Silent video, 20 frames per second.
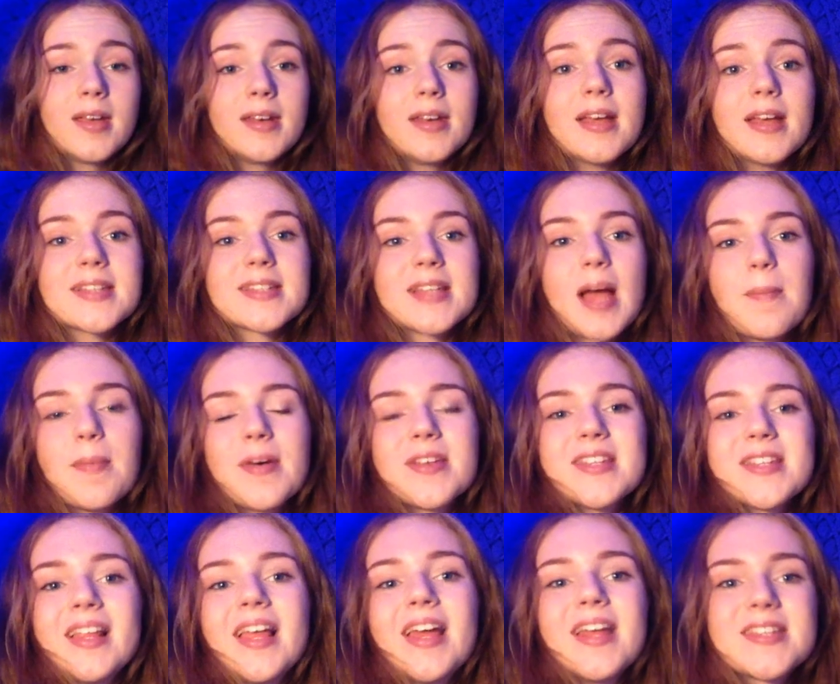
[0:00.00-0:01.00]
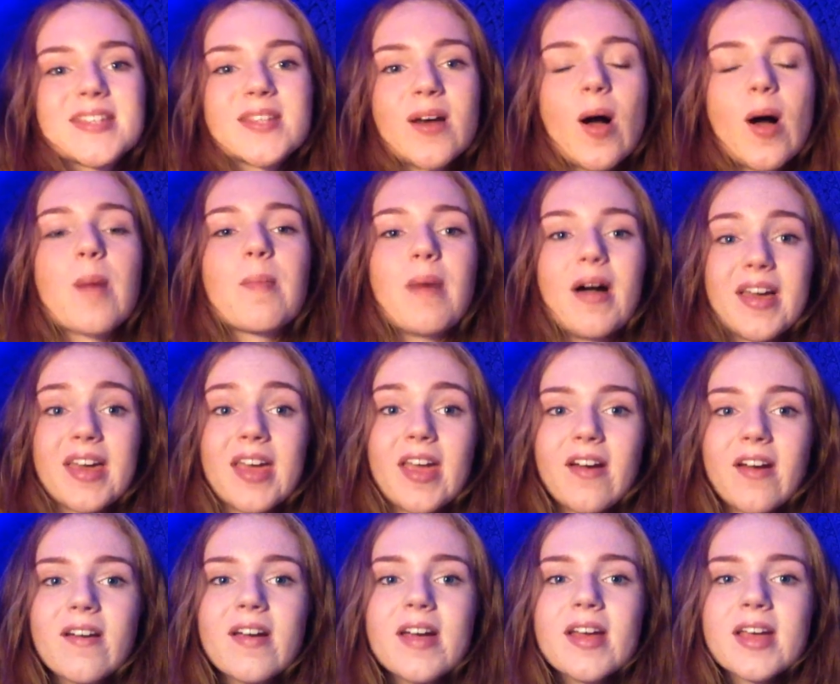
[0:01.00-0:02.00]
Next up is the latest song by
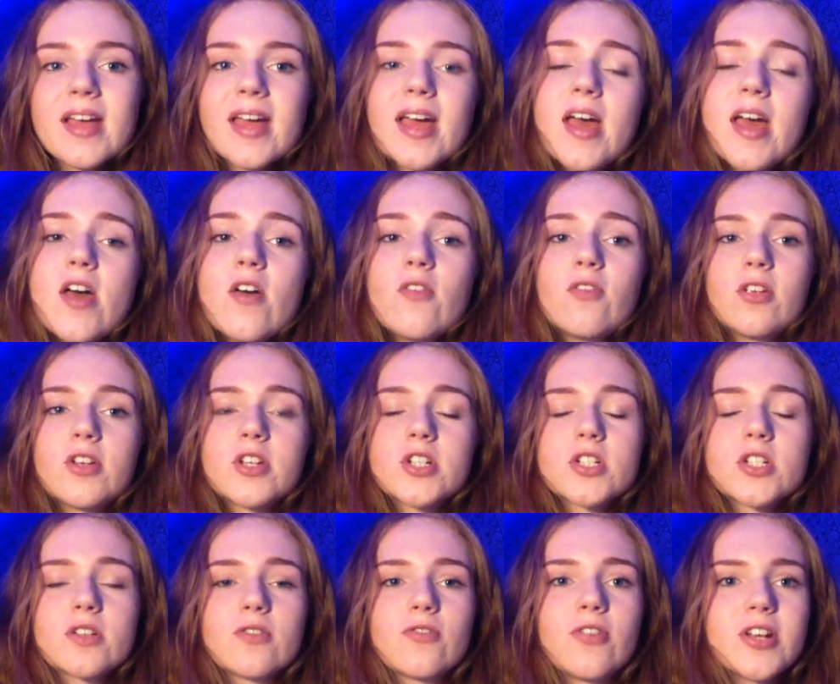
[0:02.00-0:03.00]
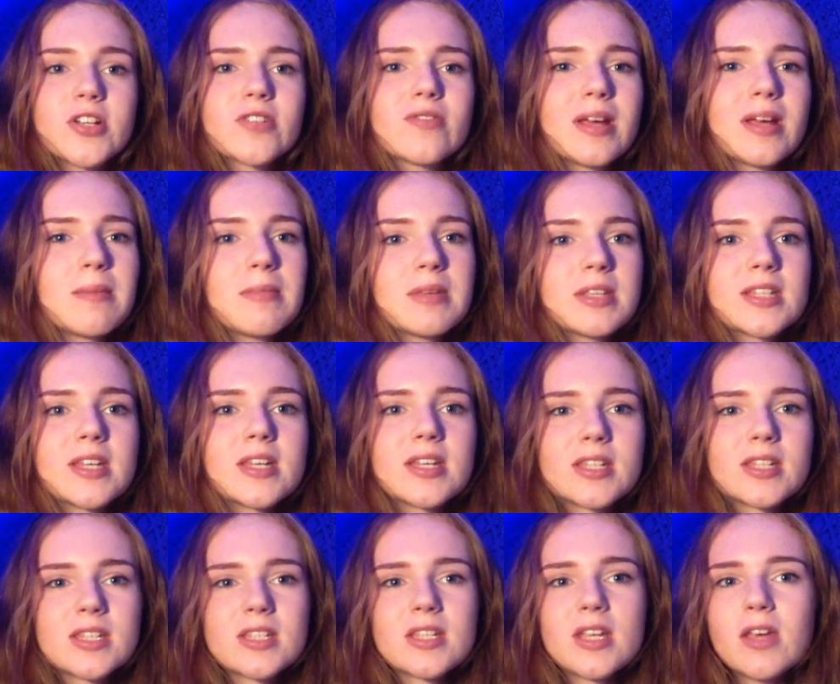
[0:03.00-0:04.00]
Eric, featuring Mr.
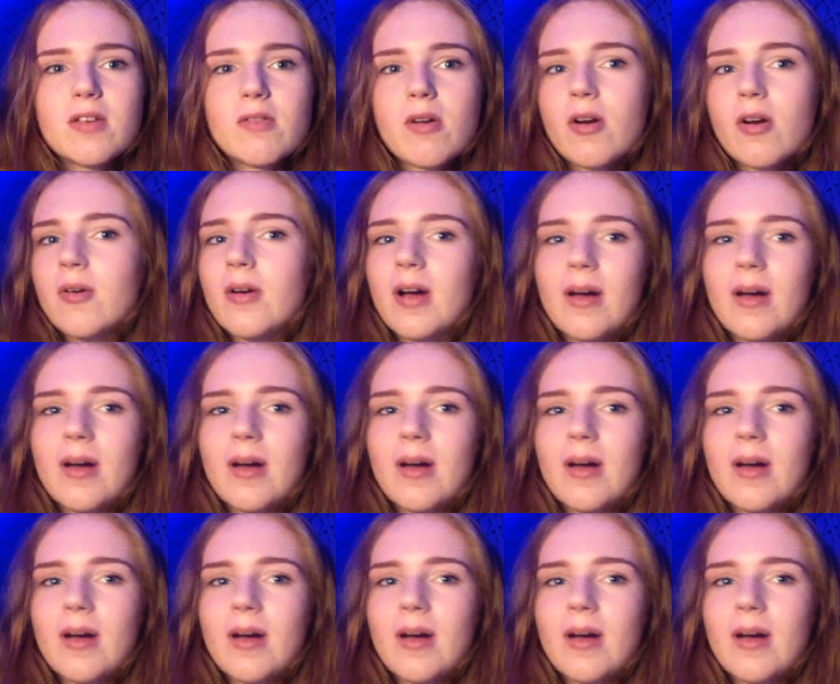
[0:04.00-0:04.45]
Stero.